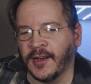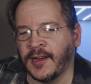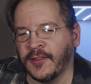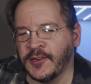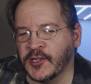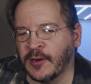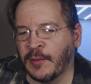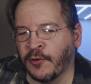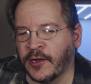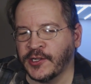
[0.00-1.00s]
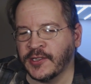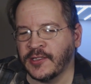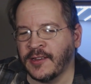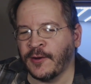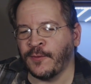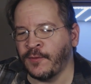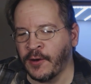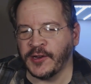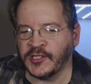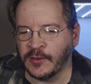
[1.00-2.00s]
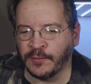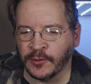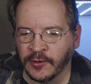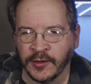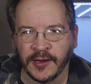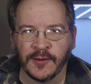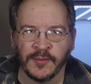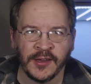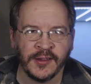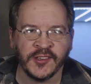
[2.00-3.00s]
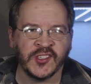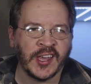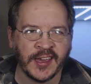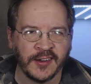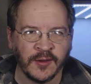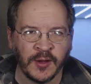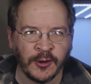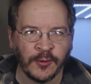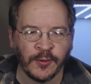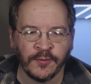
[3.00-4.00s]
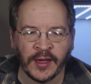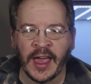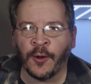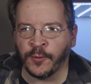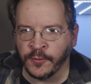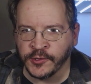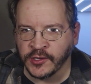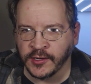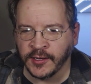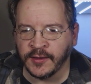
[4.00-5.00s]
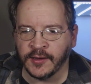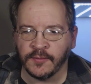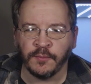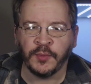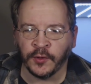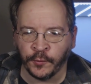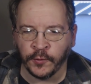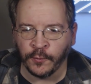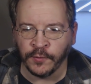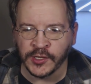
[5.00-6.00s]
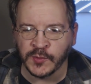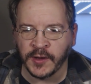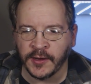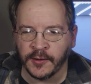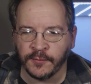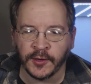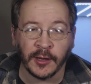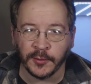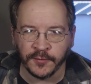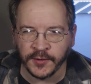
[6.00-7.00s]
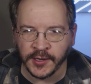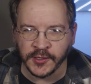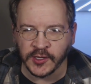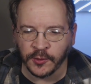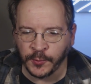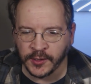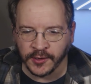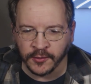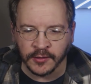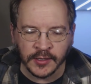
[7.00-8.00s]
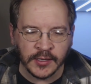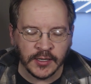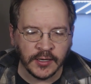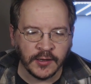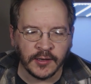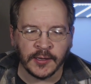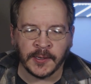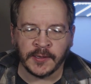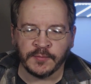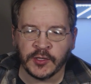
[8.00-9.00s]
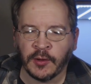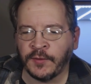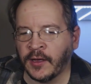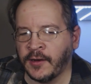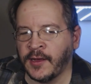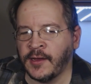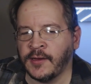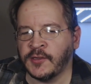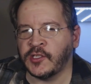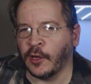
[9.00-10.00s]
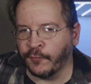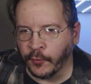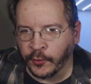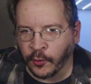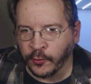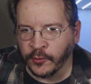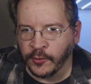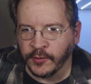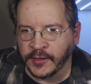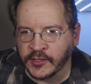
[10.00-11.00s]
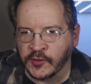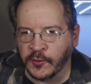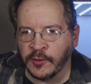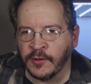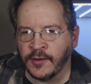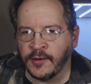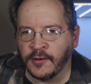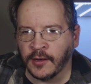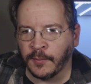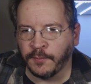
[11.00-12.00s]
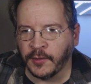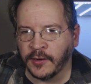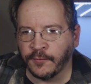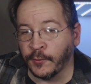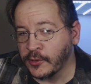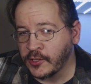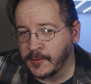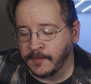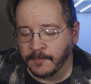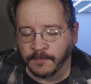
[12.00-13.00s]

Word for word: Uh, these are going to be projects that are very simple. They can be designed in a matter of hours and then built over the span of a couple of days on a weekend. Um, so I've got a cell phone holder that is going to be up uh, first.